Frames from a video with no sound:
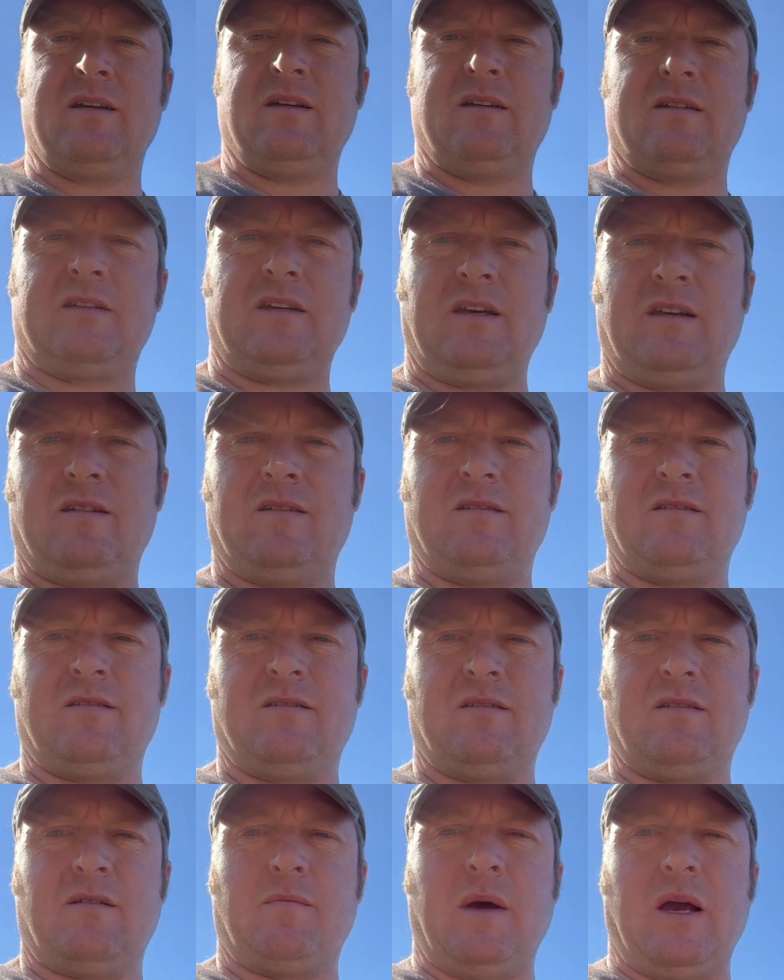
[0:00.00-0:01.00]
See,
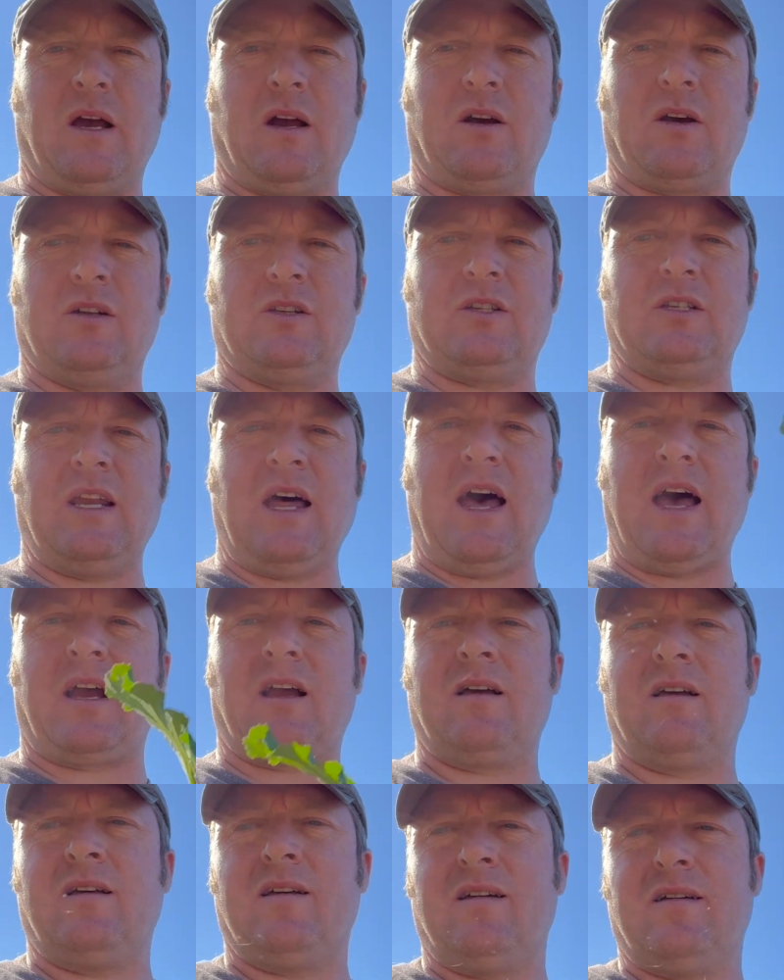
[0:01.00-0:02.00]
I make a good snack.
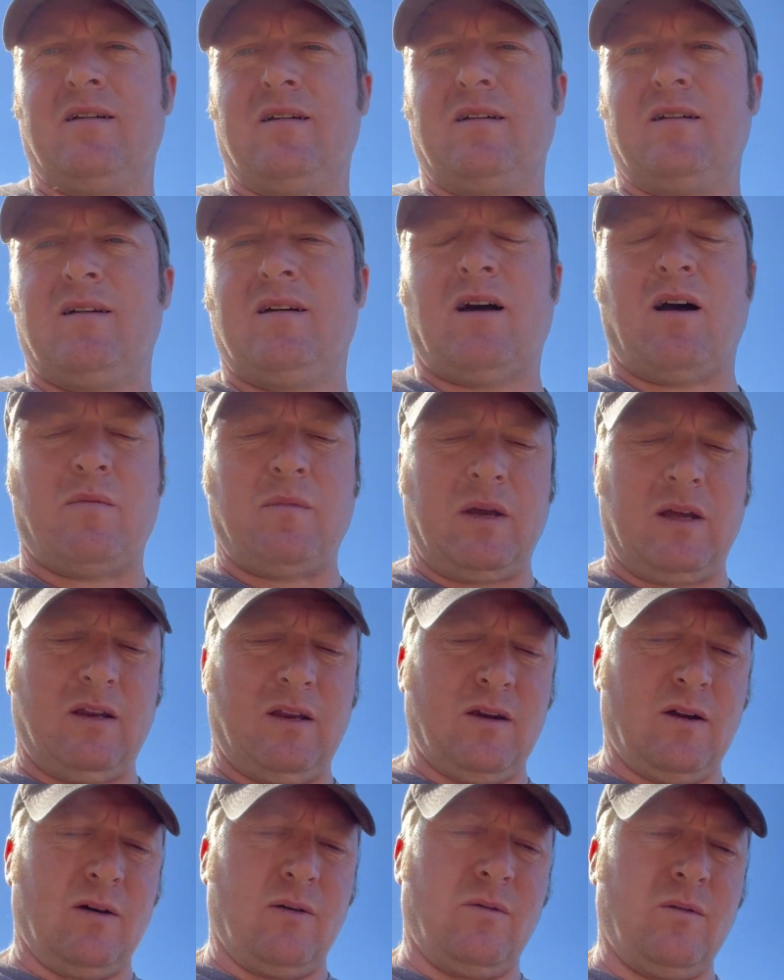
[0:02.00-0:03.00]
I mean,
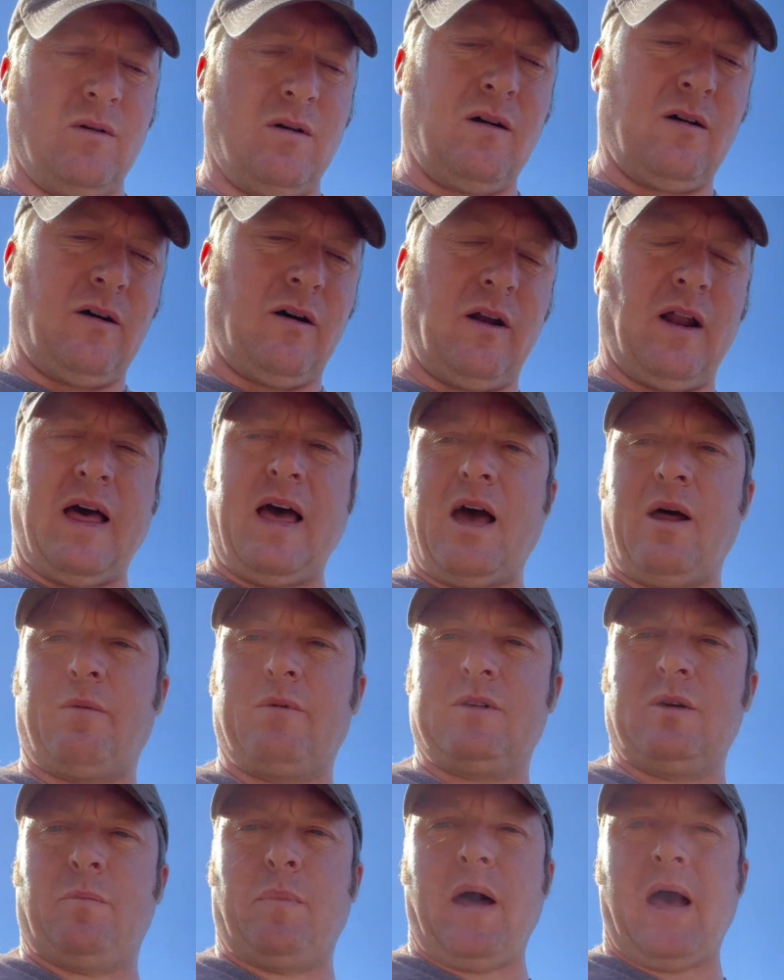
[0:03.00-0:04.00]
you know, all I had
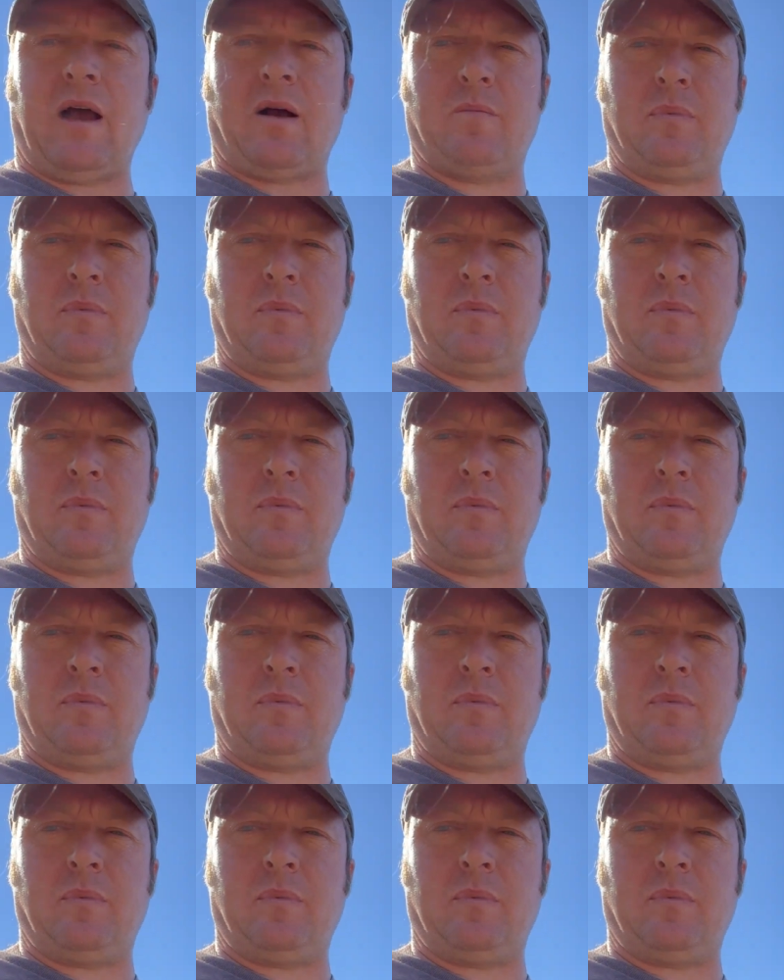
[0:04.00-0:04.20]
was a pack of